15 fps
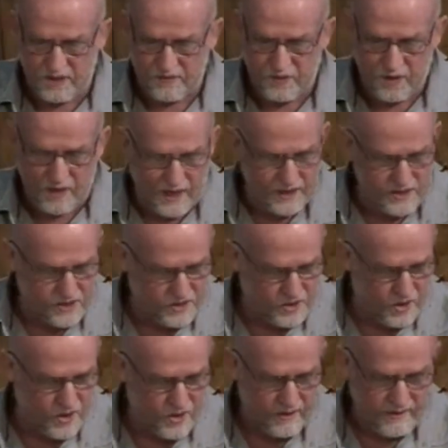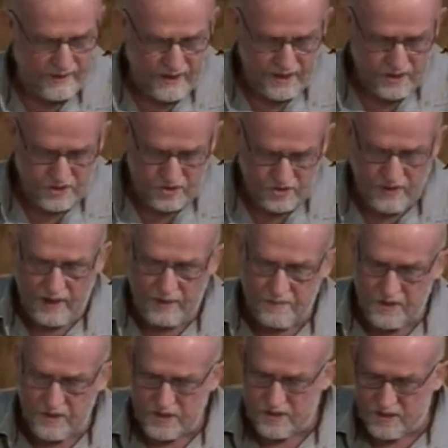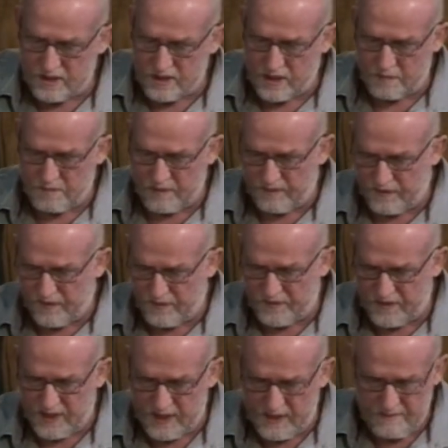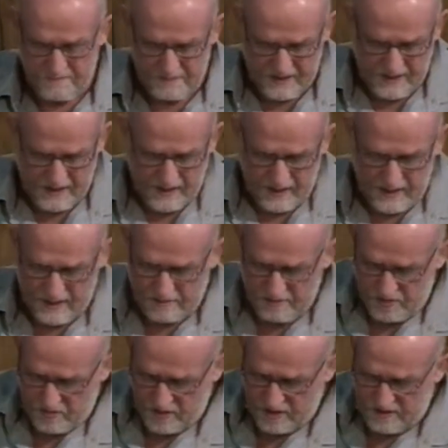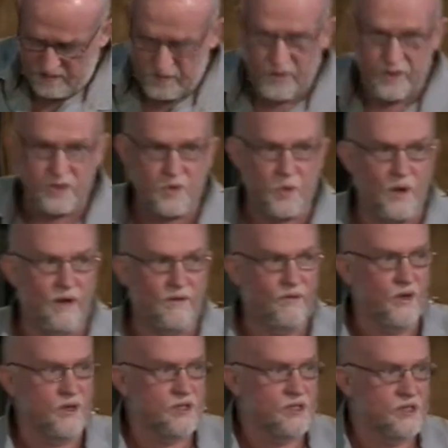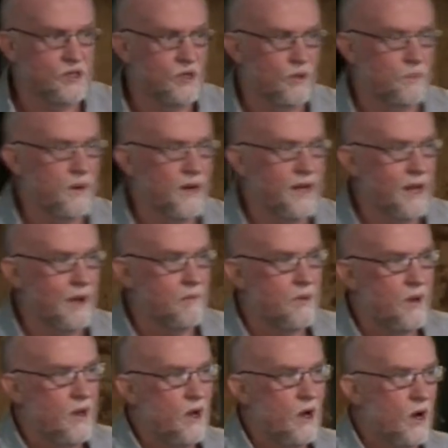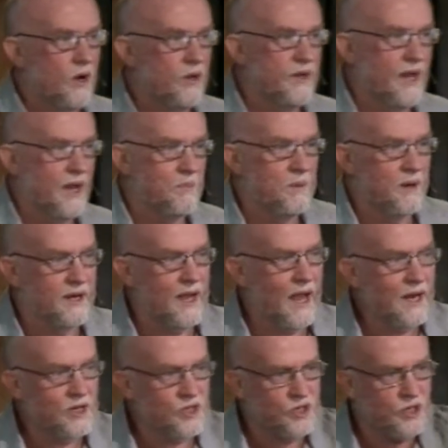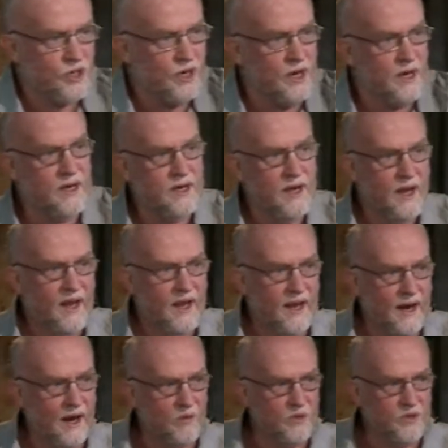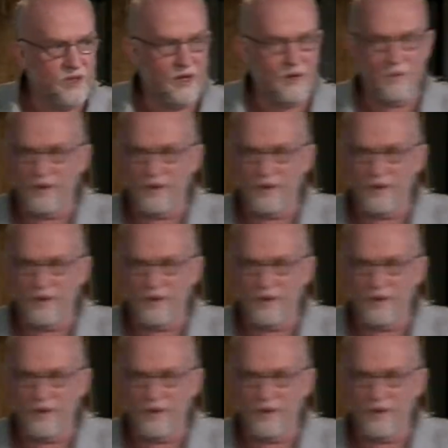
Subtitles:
If you'd like to turn to Numbers chapter 15, and I'm going to read the first 12 verses to you. Pick up on the application, and I will deal with